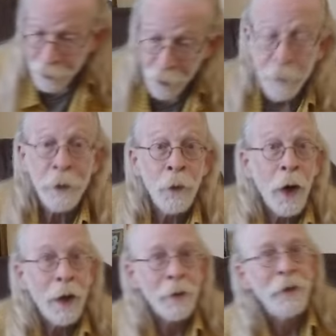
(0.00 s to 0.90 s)
take me a
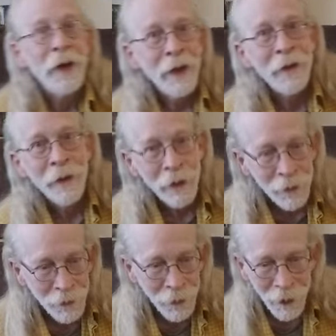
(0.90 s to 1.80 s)
while to get there,
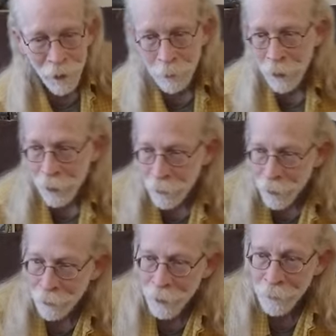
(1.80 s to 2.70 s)
so you got to bear
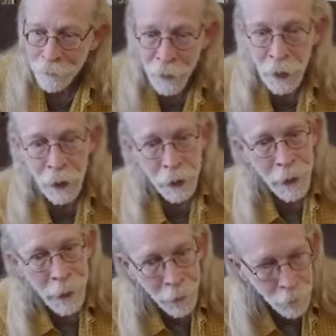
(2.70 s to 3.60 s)
with me. Now,